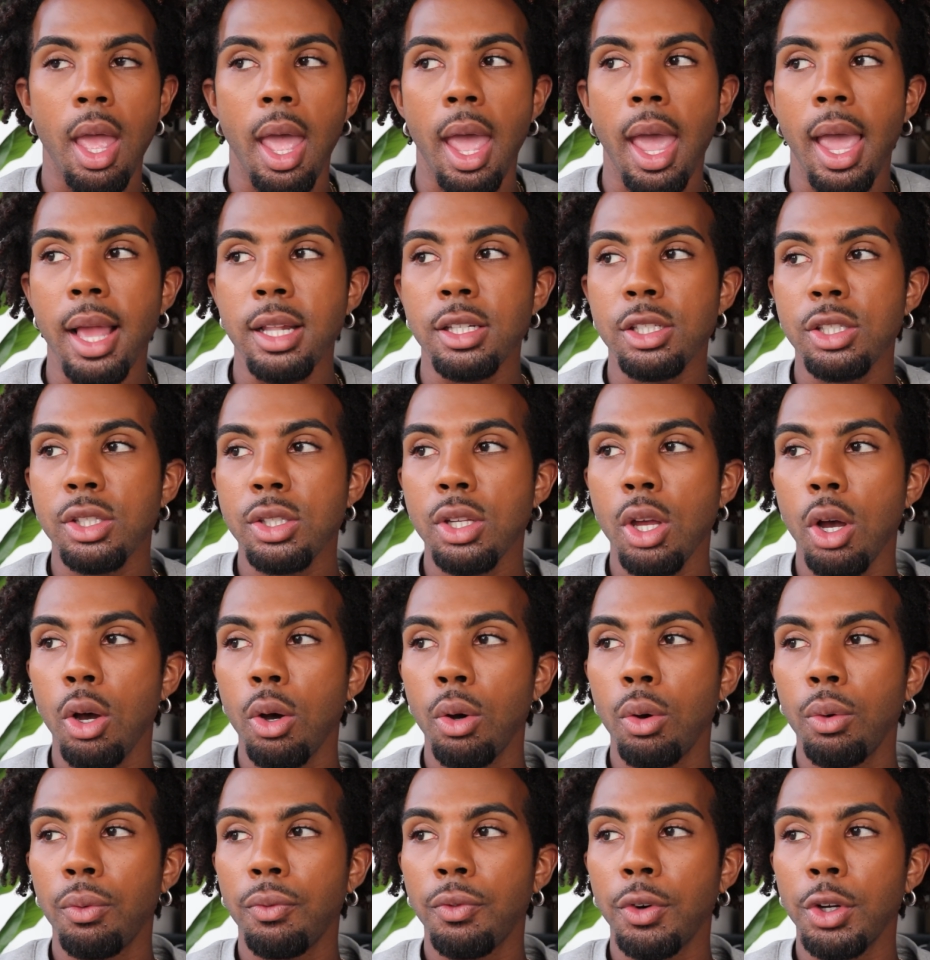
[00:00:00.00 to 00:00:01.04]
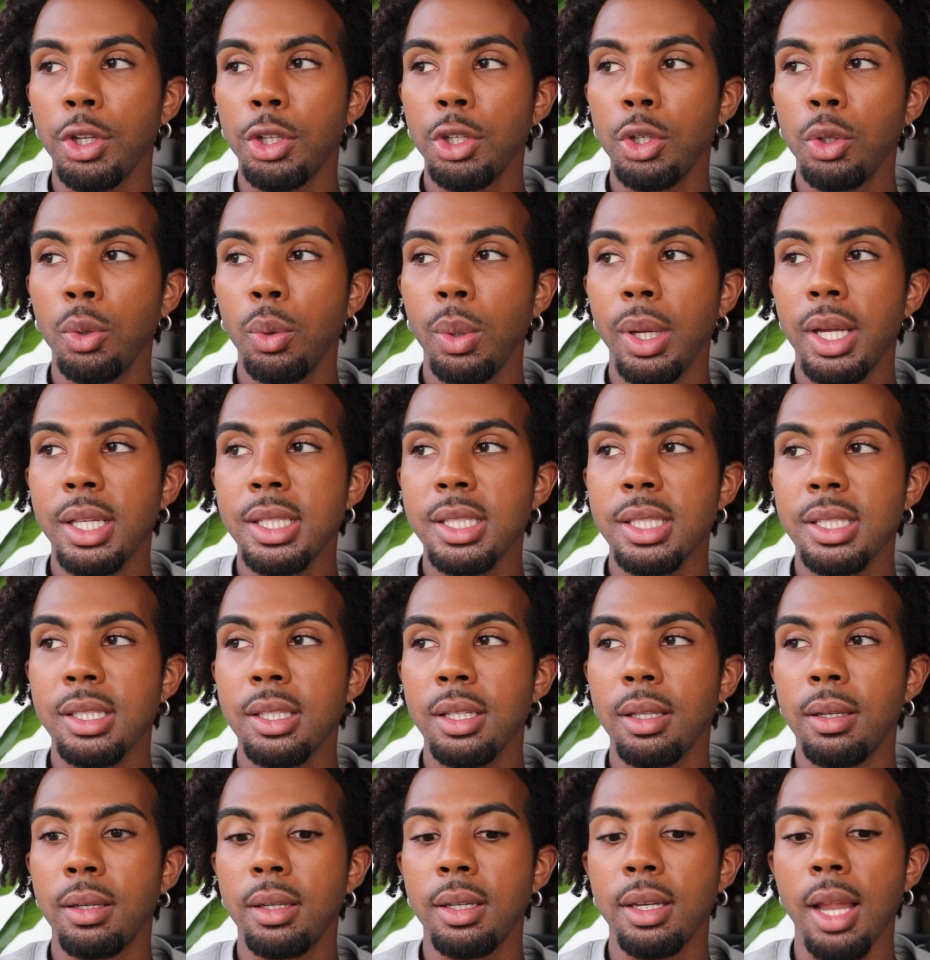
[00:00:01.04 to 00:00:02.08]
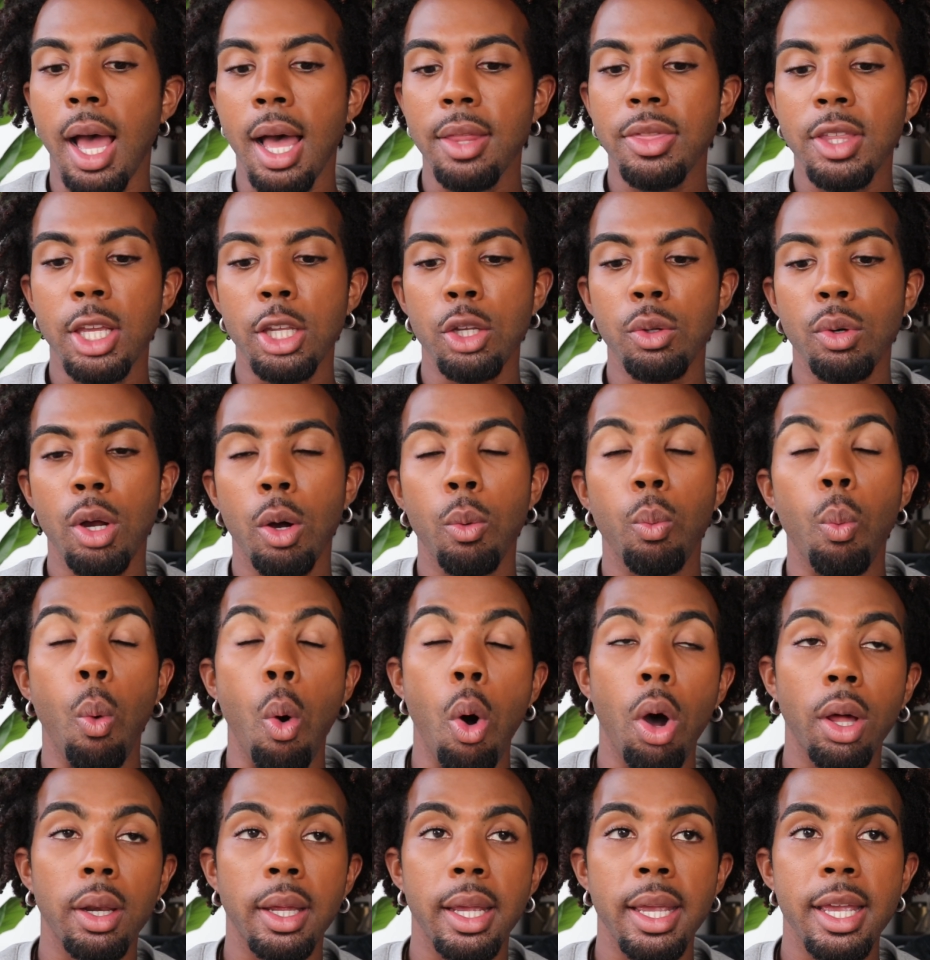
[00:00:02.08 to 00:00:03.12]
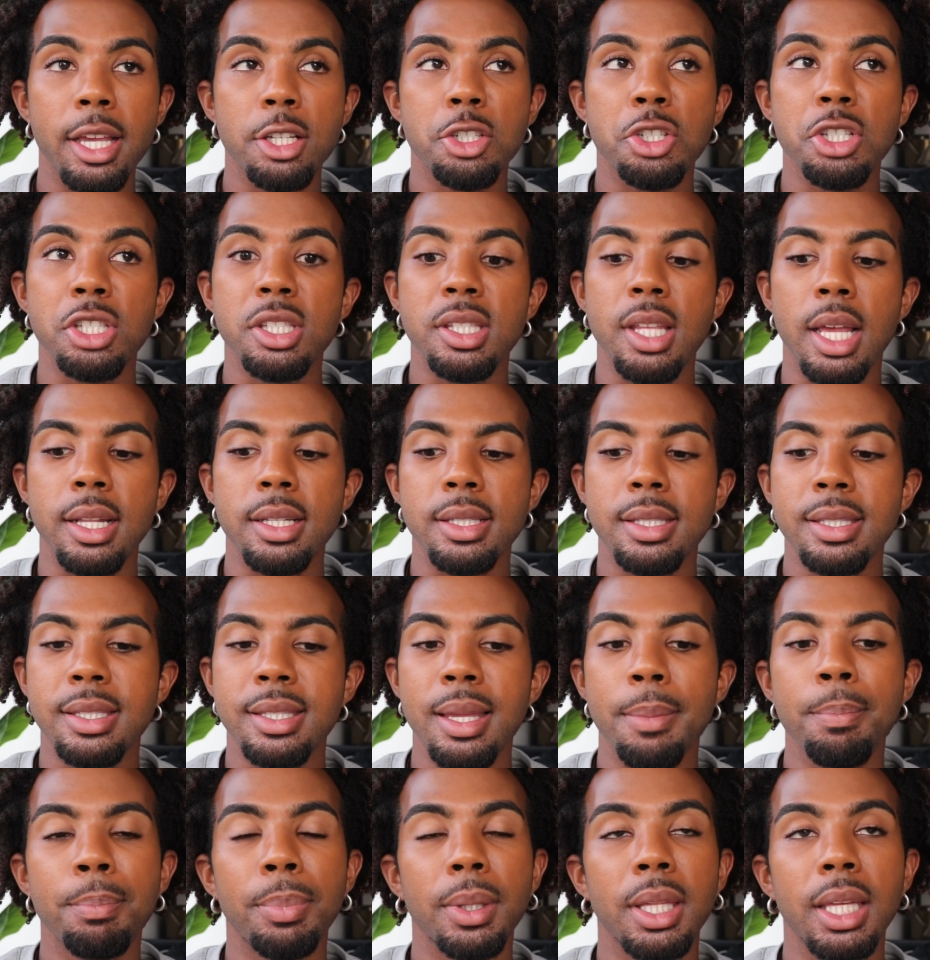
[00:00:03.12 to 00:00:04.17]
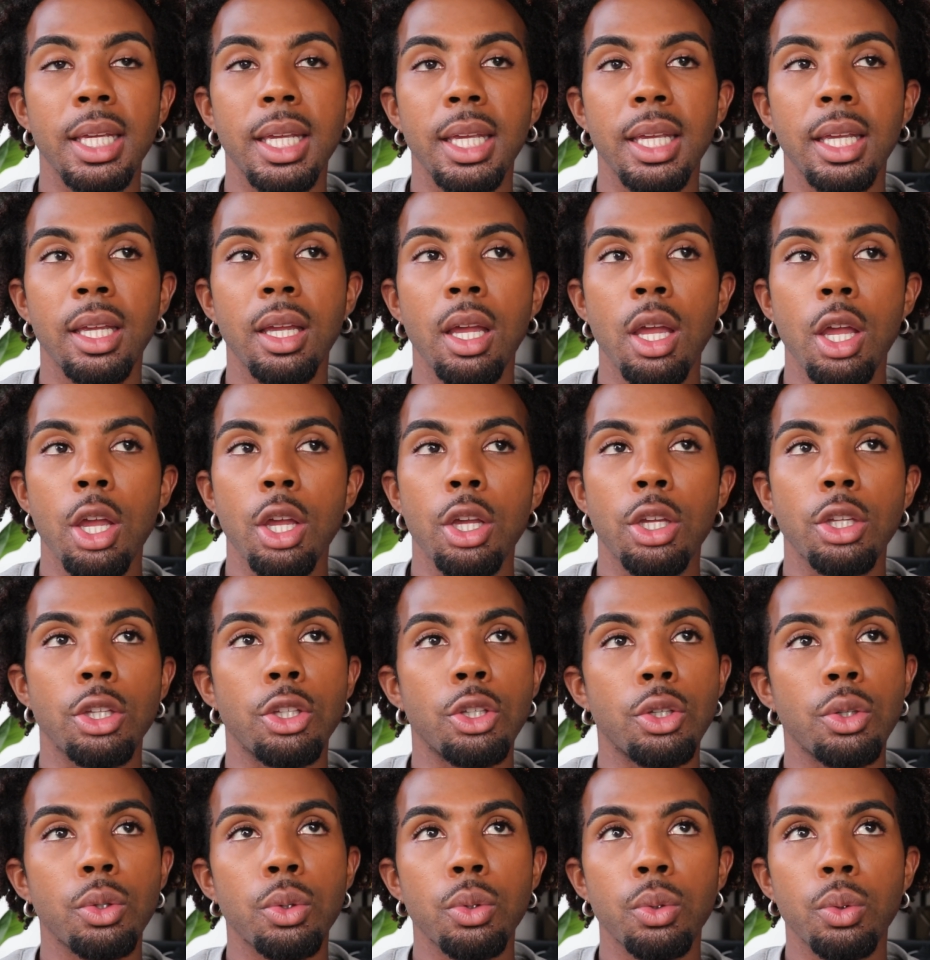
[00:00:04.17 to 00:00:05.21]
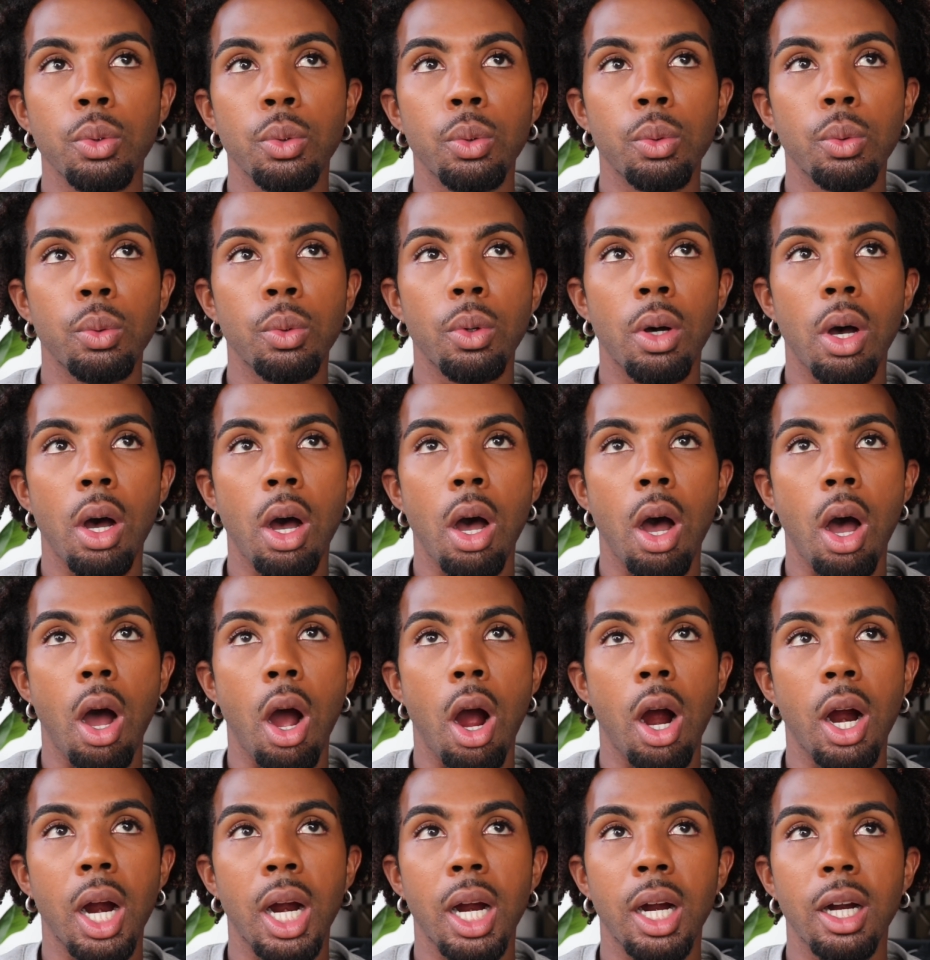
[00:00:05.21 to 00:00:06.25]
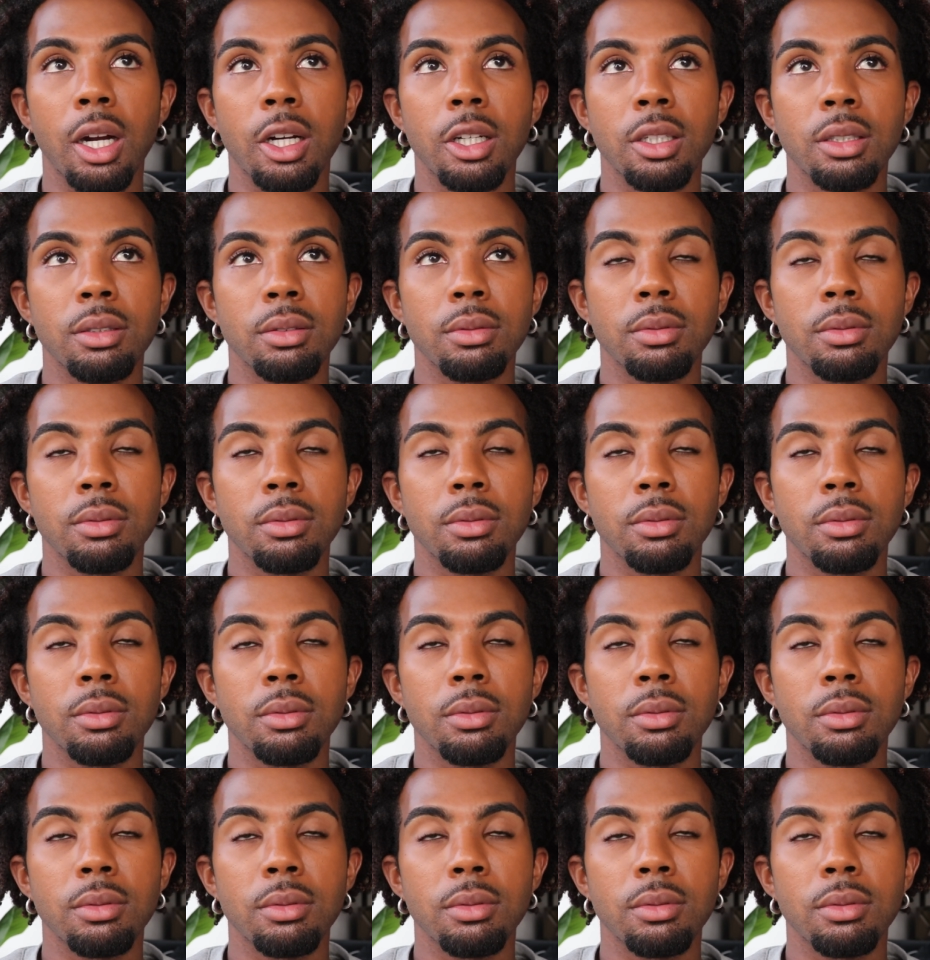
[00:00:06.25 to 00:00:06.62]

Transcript: And so for you, it's not that you don't want it, it's just that simply you are